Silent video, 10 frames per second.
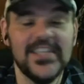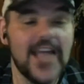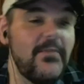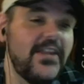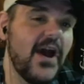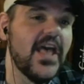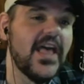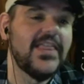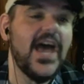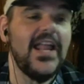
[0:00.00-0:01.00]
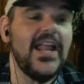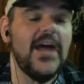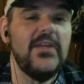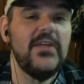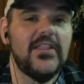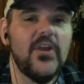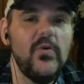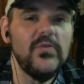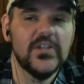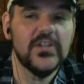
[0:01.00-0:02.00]
I mean
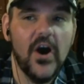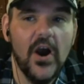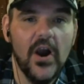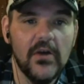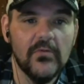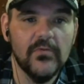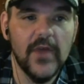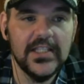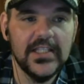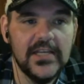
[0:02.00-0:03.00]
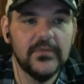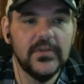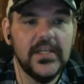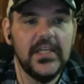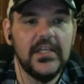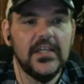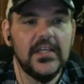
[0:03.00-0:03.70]
those are relatively